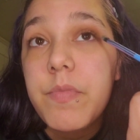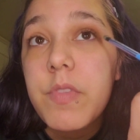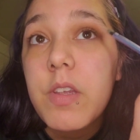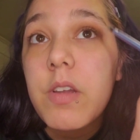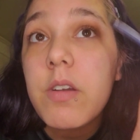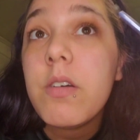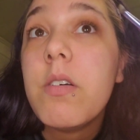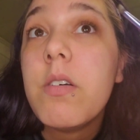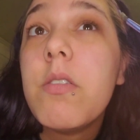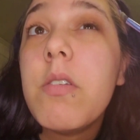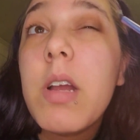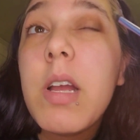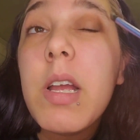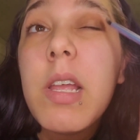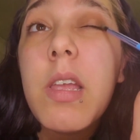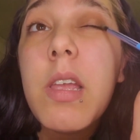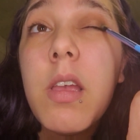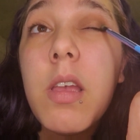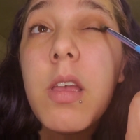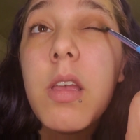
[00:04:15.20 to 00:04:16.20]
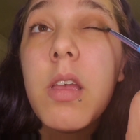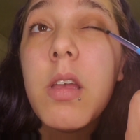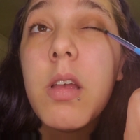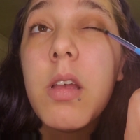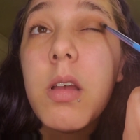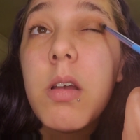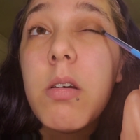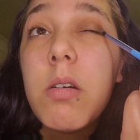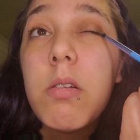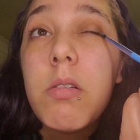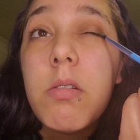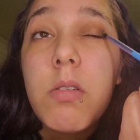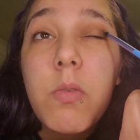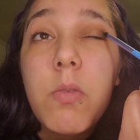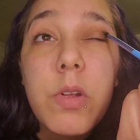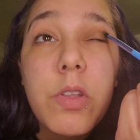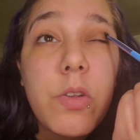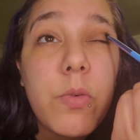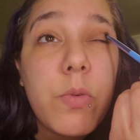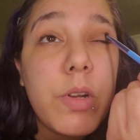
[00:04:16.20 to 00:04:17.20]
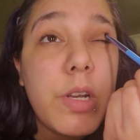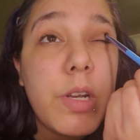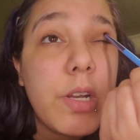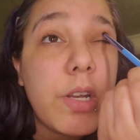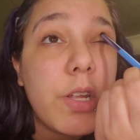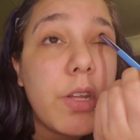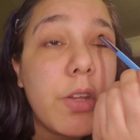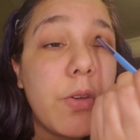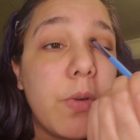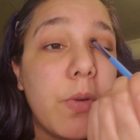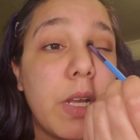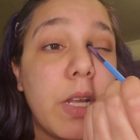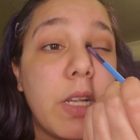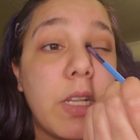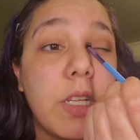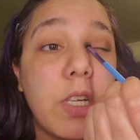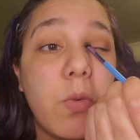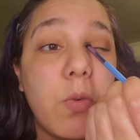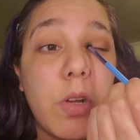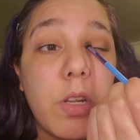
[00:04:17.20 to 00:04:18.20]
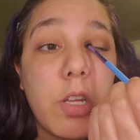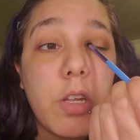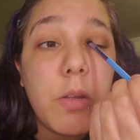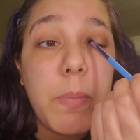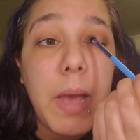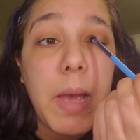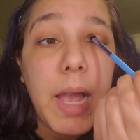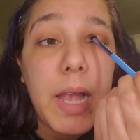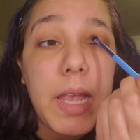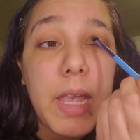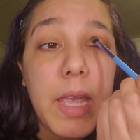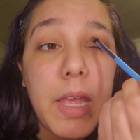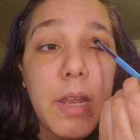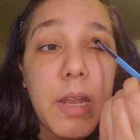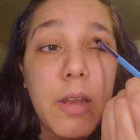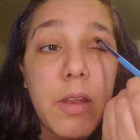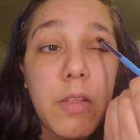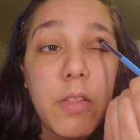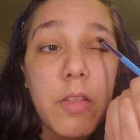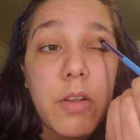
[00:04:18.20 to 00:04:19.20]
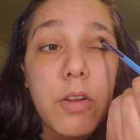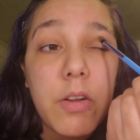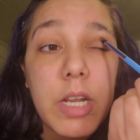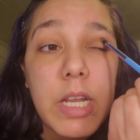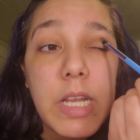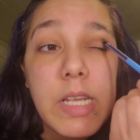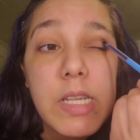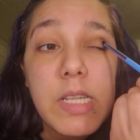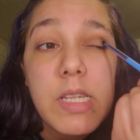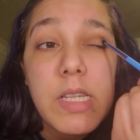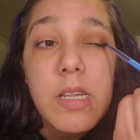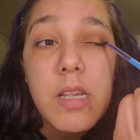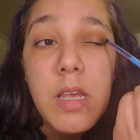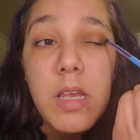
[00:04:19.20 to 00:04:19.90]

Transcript: Alright. What you want to do is you want to pack it into the crease